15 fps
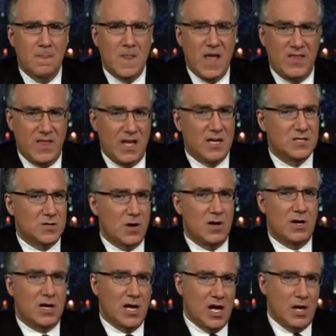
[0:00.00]
And then he started
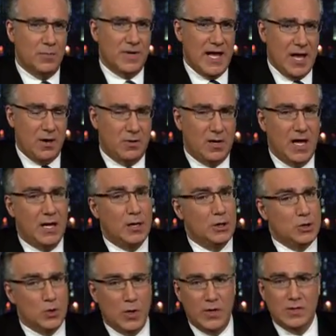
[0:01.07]
to calm down and
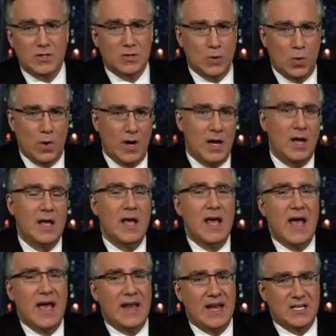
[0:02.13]
enjoy the story,
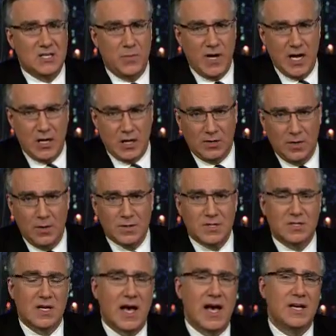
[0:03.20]
and as he began to close
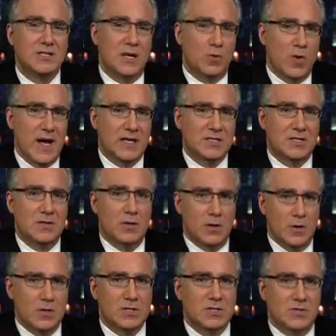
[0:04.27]
his eyes and rest, the
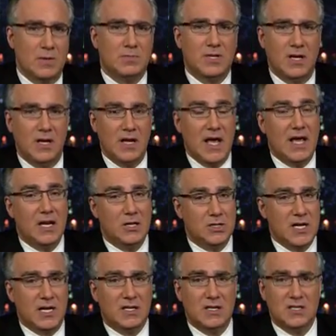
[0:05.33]
nurse slipped in and
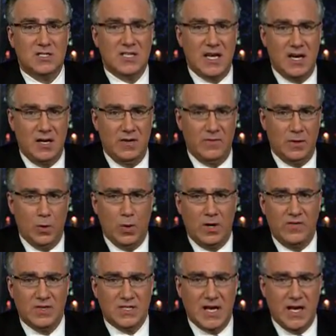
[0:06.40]
injected a sedative into one
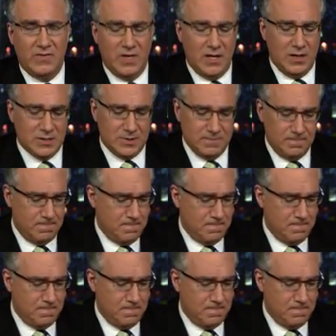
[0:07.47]
of his IVs.